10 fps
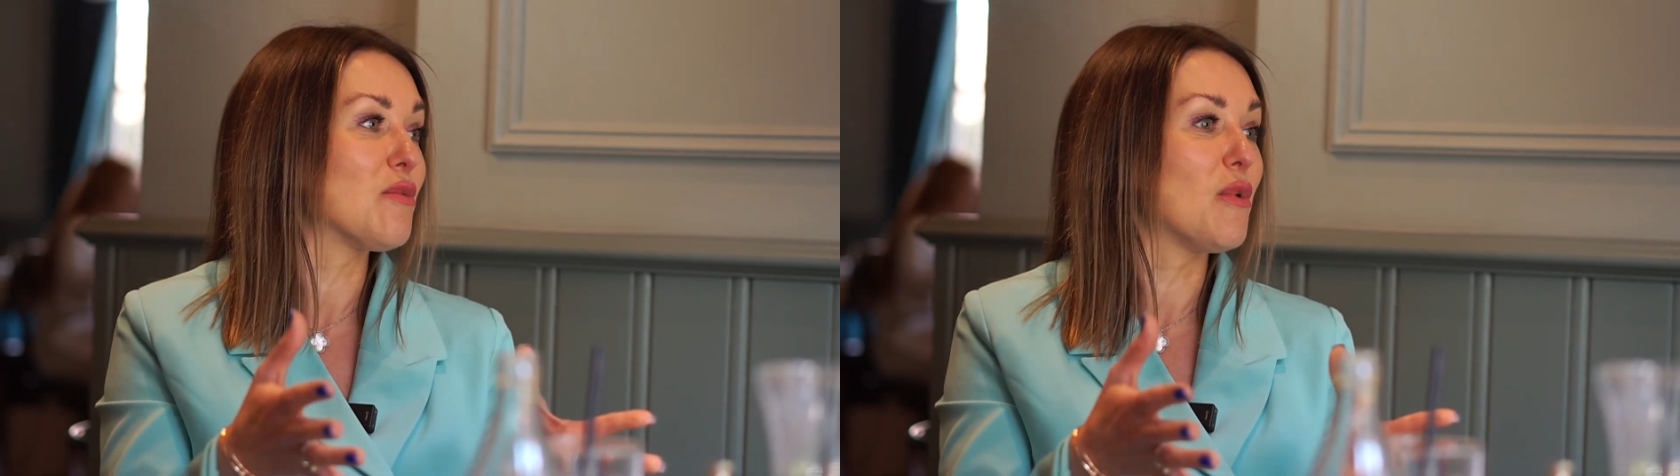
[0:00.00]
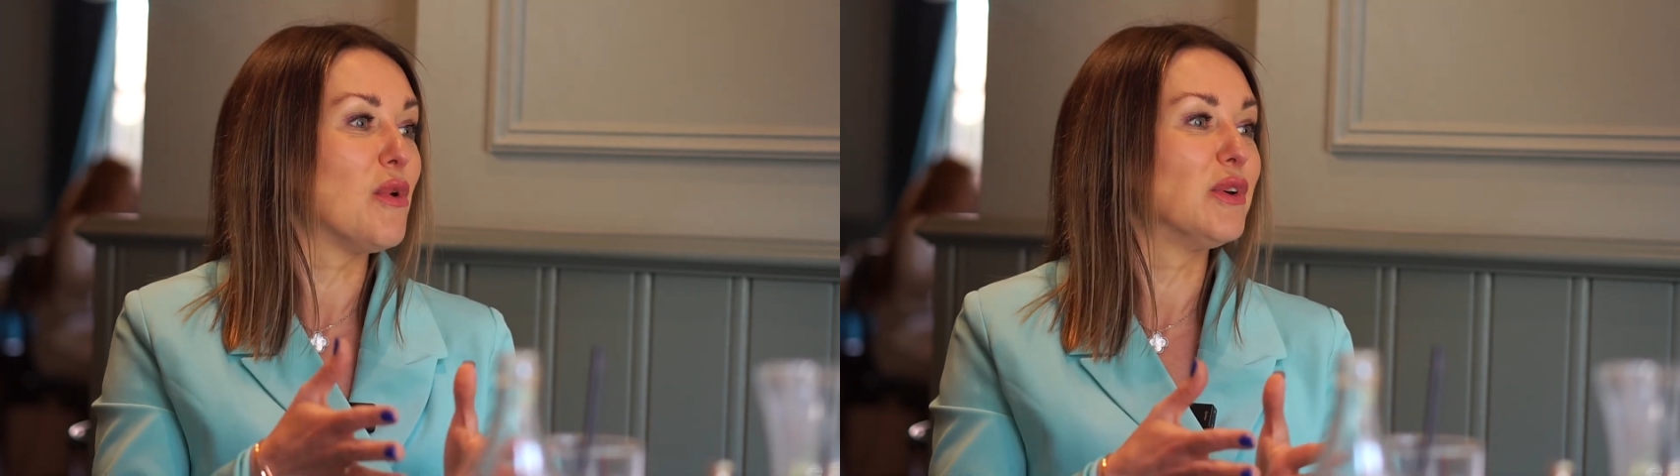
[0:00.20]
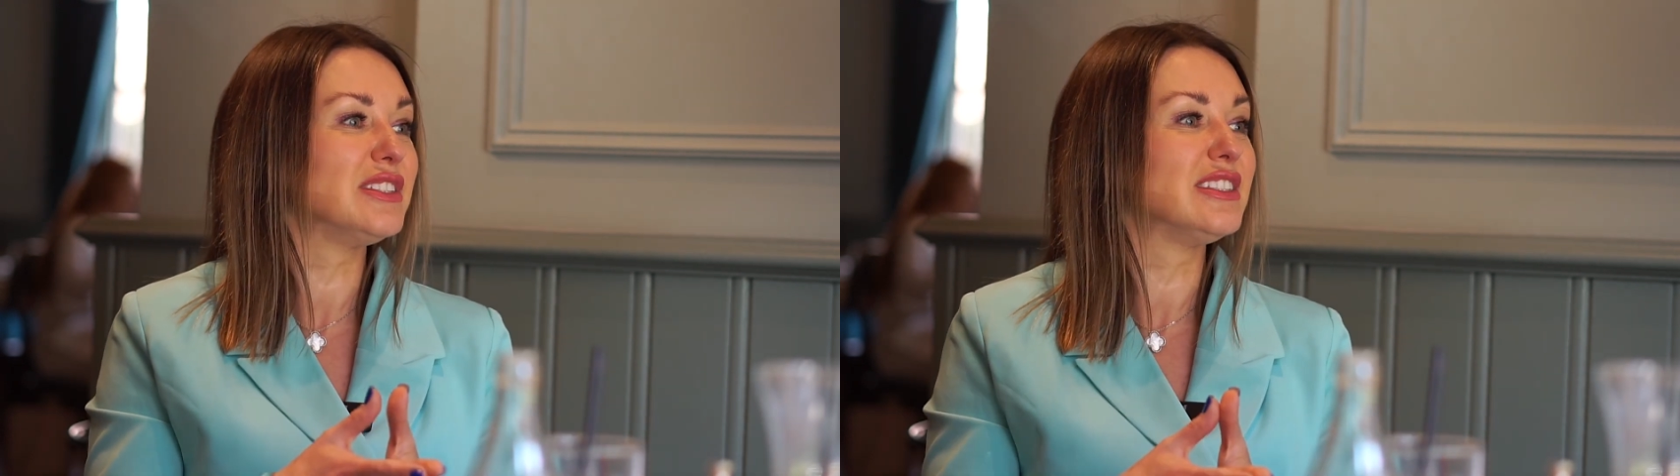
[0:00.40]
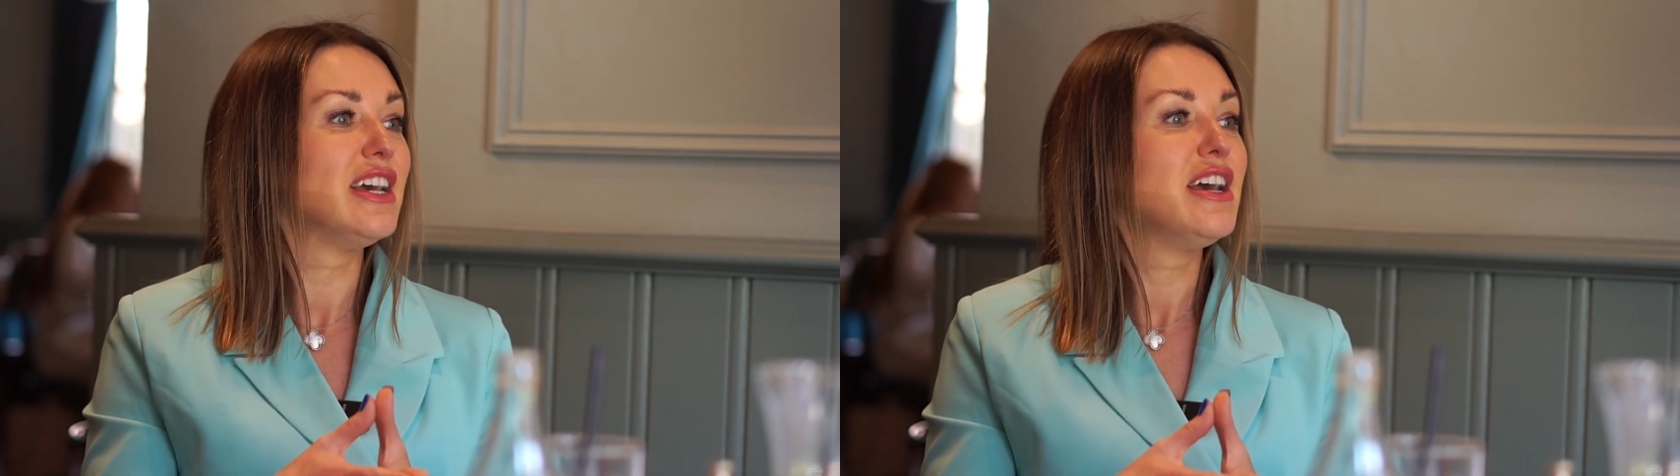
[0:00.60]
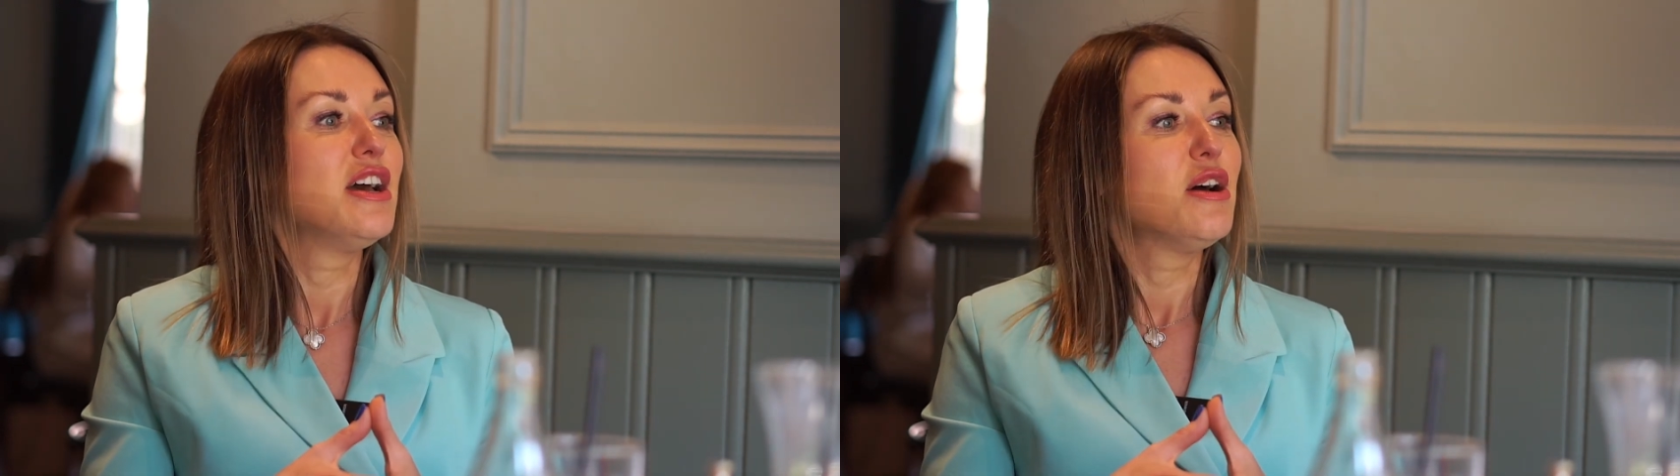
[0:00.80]
I was,
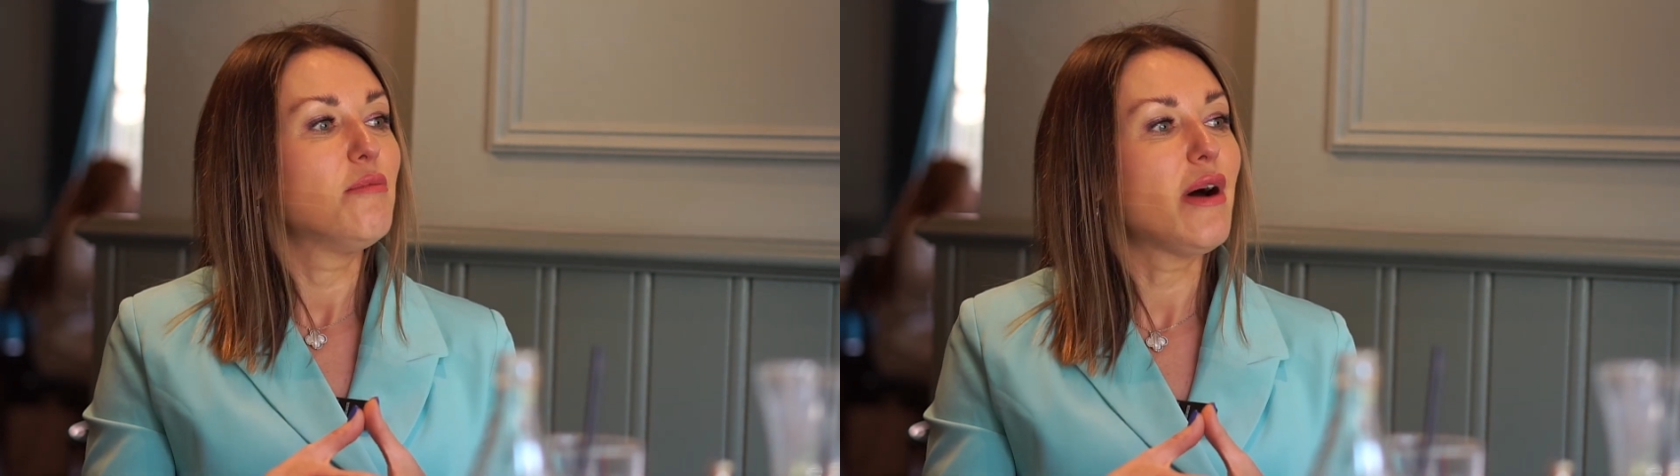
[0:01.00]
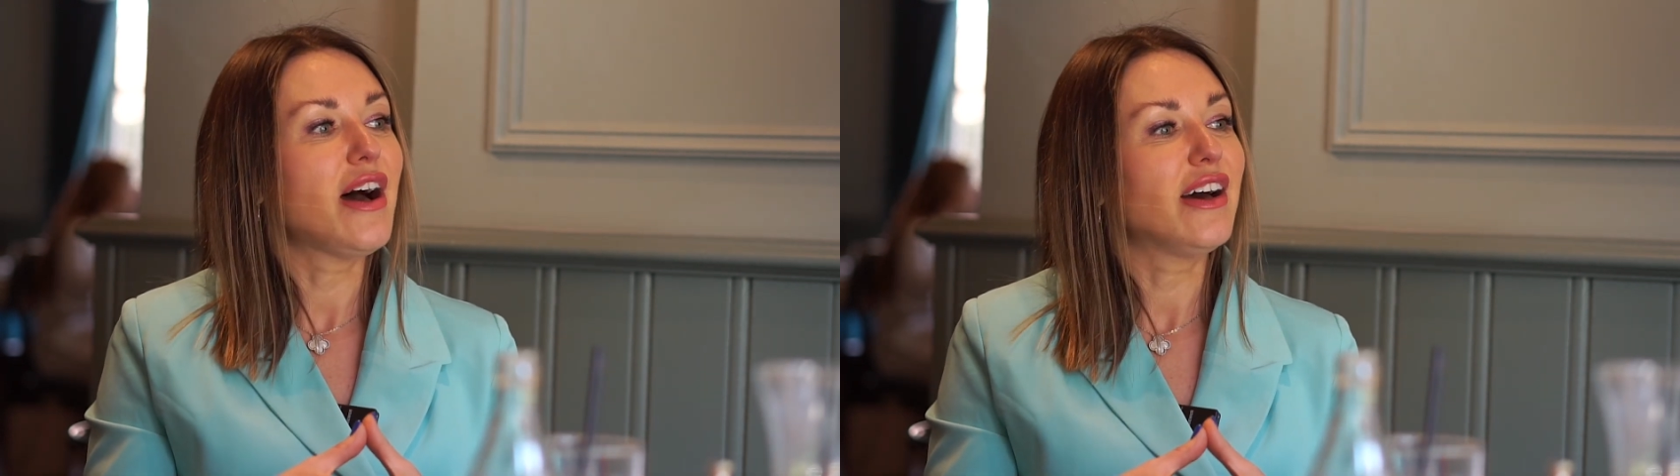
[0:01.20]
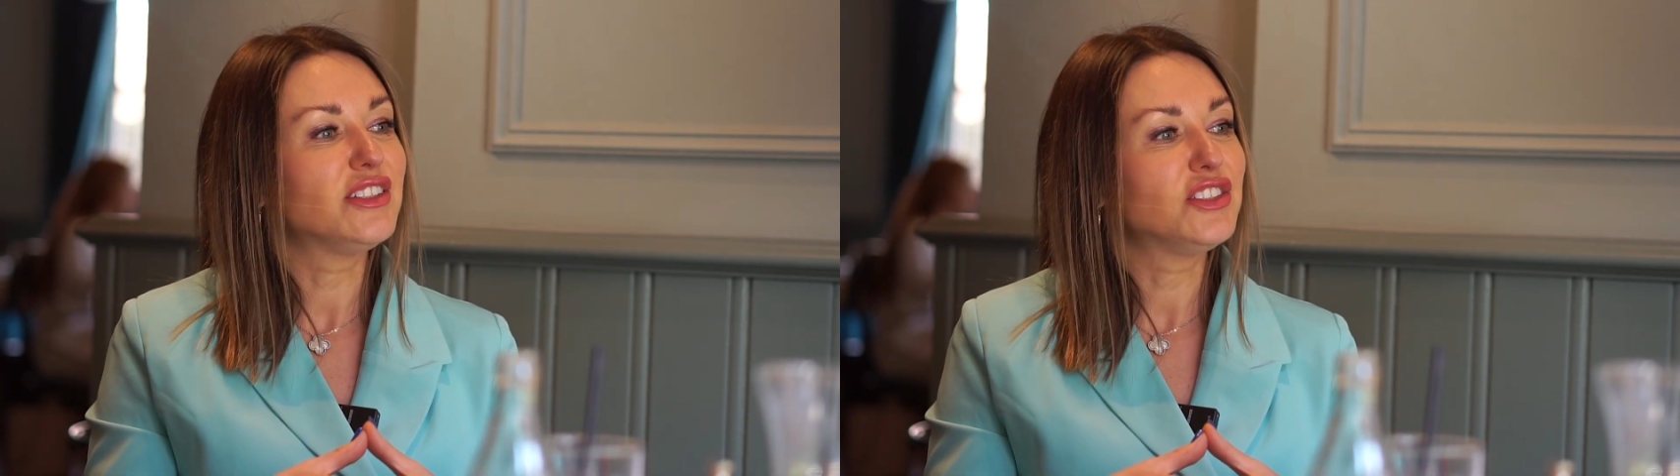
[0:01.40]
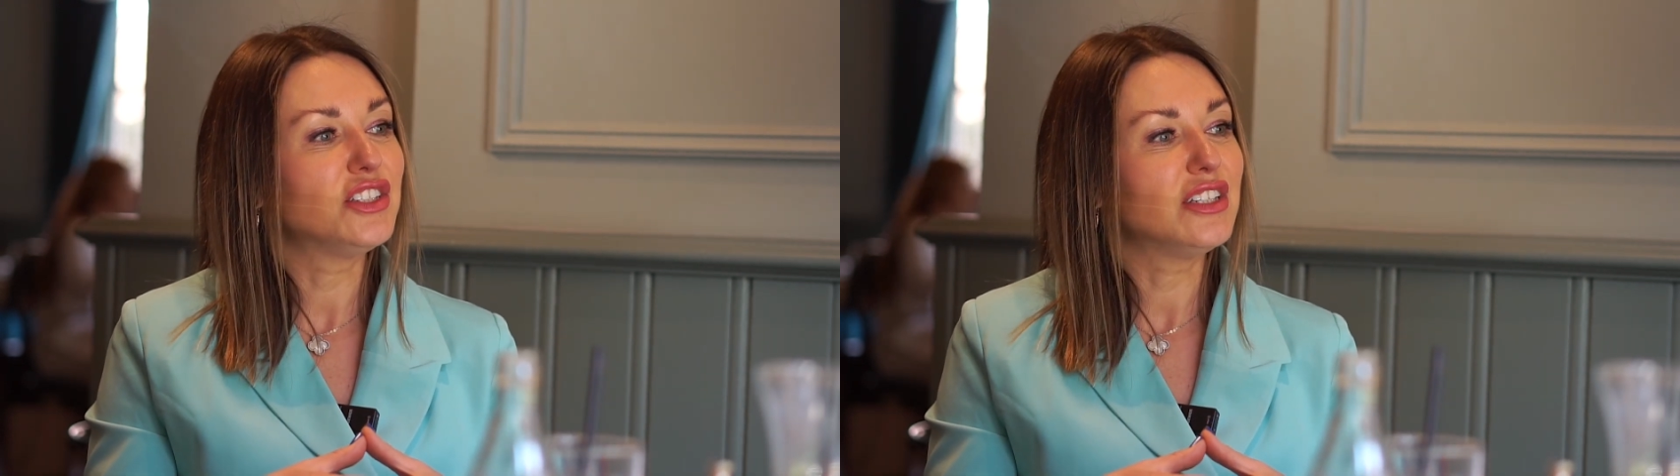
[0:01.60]
but